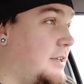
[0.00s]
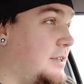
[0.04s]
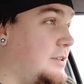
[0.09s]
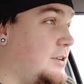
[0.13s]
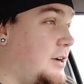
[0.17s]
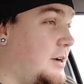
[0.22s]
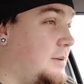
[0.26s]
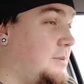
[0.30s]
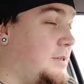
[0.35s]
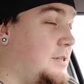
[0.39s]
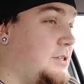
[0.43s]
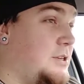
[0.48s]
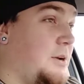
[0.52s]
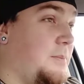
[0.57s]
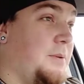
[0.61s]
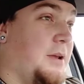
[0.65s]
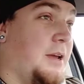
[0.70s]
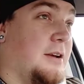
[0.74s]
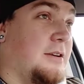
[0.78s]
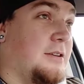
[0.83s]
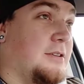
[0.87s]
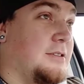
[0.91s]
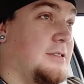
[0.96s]
time to stop
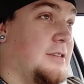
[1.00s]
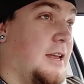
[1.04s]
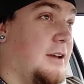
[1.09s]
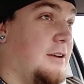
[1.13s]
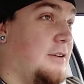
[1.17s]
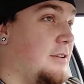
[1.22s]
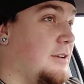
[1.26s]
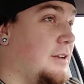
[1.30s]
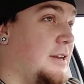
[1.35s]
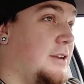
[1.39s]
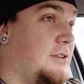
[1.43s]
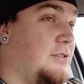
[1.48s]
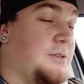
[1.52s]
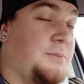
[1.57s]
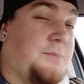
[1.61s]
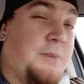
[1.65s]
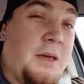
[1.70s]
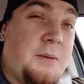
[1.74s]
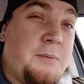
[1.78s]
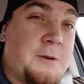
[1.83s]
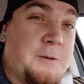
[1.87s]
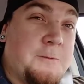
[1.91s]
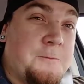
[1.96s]
now, because now all I can hear is
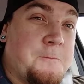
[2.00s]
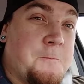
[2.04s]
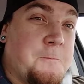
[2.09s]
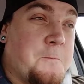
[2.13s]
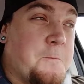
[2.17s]
beeping.